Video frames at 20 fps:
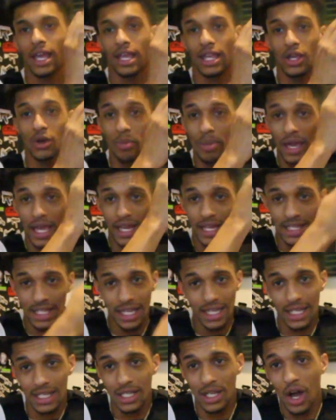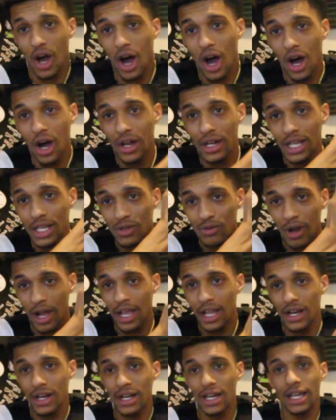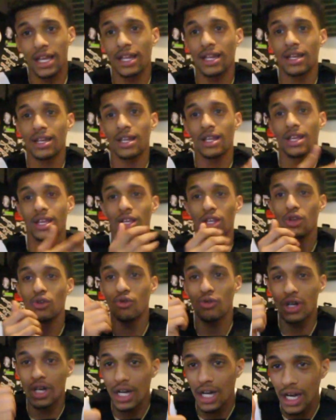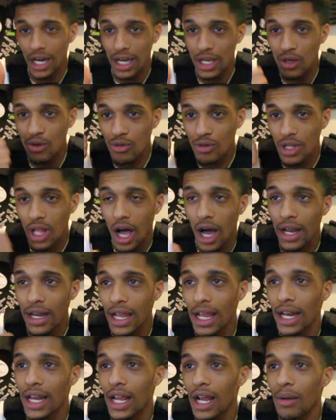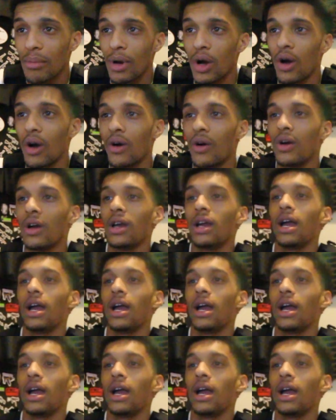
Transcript: You paying attention to all this right here, then you good. You locked in there, bro.